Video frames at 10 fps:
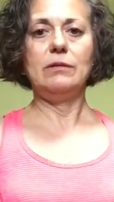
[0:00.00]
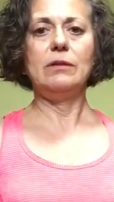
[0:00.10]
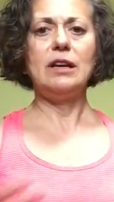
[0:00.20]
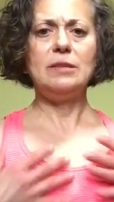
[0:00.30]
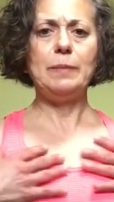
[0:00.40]

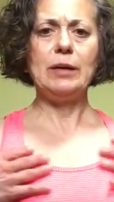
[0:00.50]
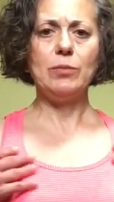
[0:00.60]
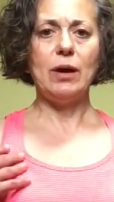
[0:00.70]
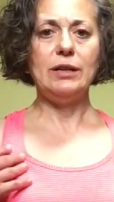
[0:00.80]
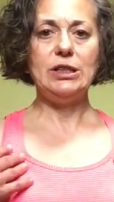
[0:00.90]
Nice big
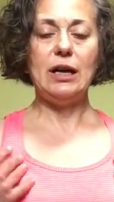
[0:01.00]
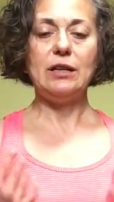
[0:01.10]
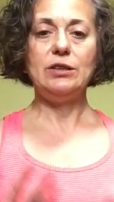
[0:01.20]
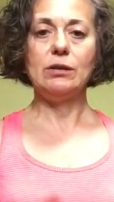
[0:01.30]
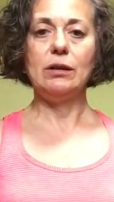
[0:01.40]
broad
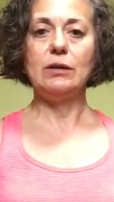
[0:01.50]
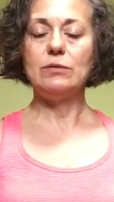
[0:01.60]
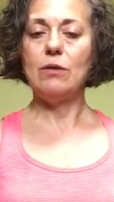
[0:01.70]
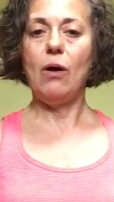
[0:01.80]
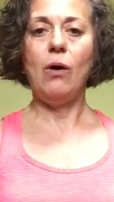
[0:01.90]
chest. You're going to
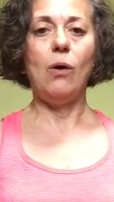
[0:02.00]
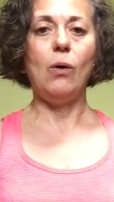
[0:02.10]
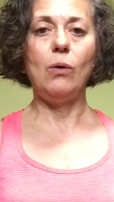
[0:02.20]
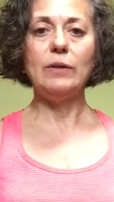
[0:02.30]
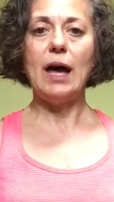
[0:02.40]

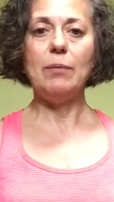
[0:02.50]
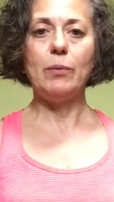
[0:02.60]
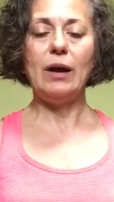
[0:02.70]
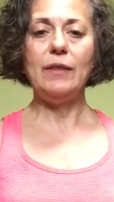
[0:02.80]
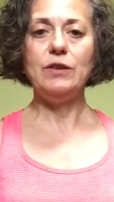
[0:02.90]
hold that
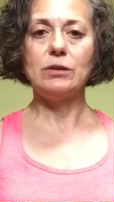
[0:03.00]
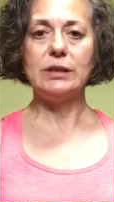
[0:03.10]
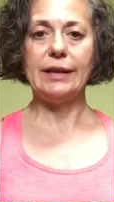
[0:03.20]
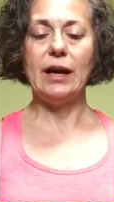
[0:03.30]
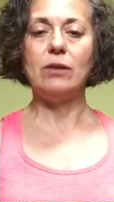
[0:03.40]
breath. You're
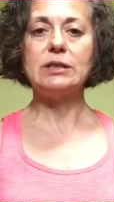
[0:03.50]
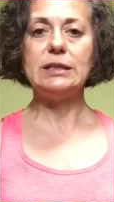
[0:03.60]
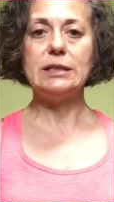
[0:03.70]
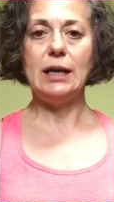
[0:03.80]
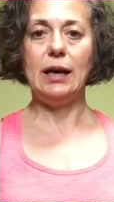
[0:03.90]
going to count
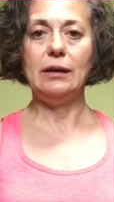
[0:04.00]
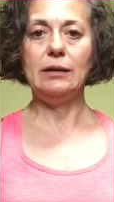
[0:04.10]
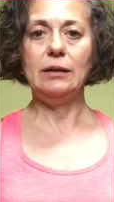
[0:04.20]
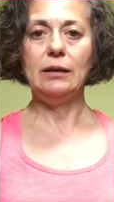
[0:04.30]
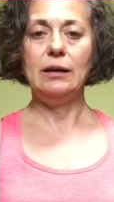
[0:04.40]
to
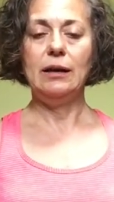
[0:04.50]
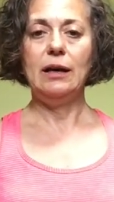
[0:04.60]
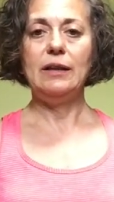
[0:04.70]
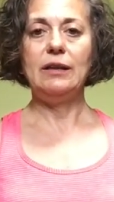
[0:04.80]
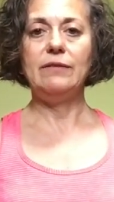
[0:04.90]
10.
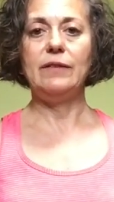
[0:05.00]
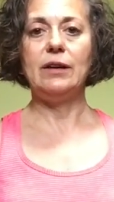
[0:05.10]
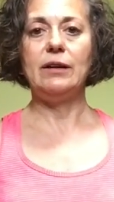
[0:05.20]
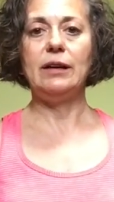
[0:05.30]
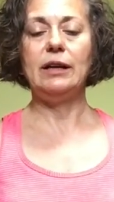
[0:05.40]
And then
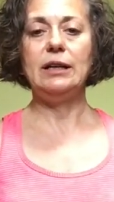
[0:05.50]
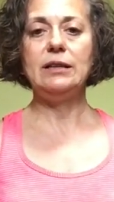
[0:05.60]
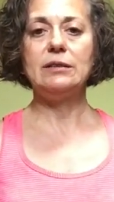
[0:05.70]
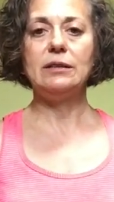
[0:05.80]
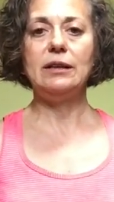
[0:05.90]
very
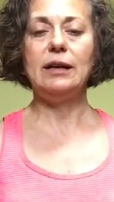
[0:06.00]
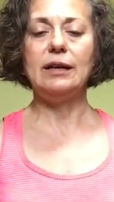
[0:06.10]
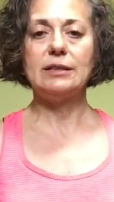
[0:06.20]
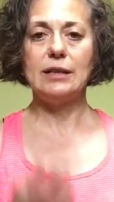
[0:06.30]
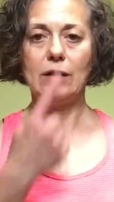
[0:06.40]
easily
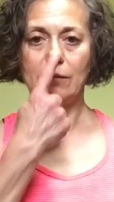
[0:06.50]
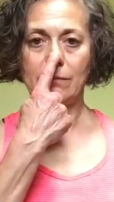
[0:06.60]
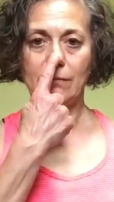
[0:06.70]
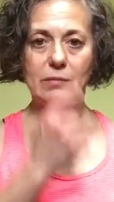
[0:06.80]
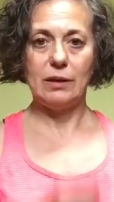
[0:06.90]
exhale
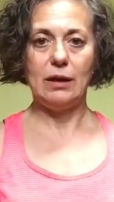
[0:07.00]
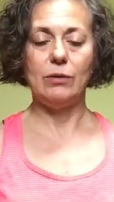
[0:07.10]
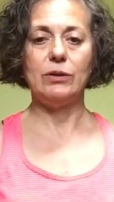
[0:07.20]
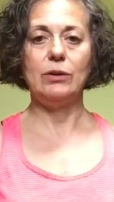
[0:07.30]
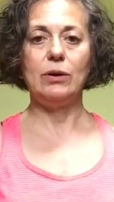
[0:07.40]
out the